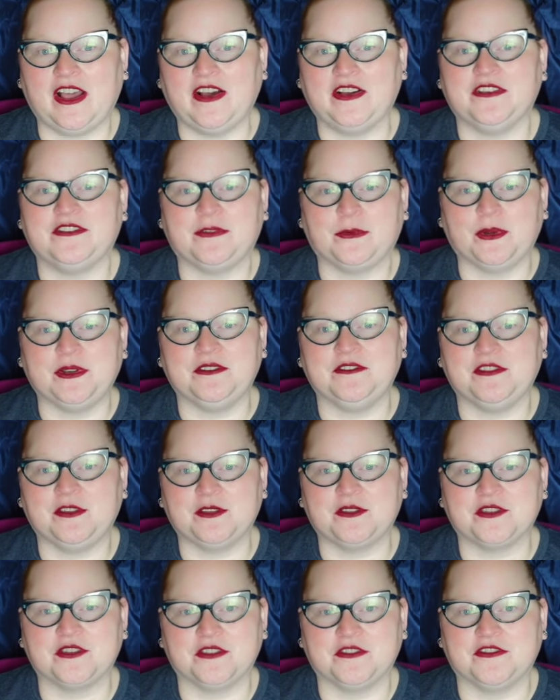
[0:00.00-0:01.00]
of when
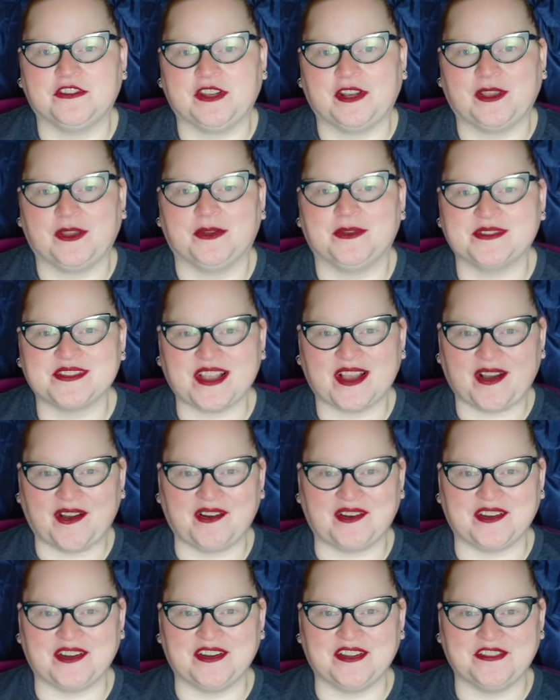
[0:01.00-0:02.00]
future videos
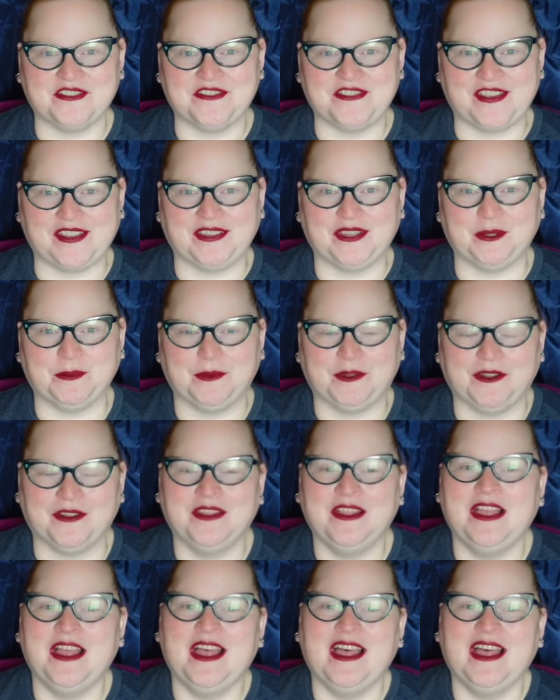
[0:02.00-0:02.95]
are available.